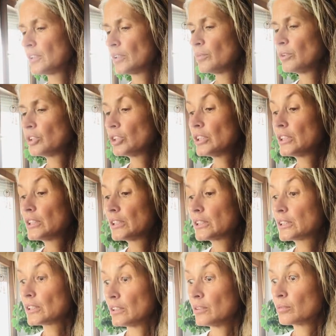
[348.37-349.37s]
which is
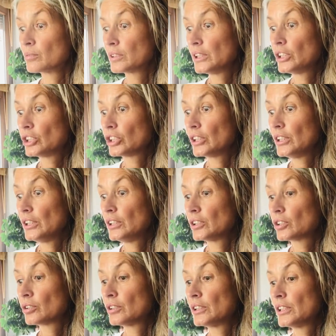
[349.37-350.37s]
still reaching
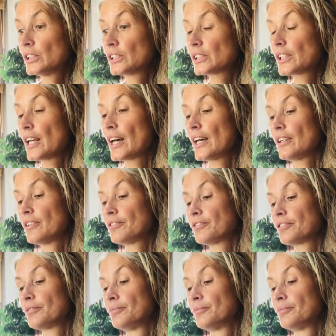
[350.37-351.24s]
into this life.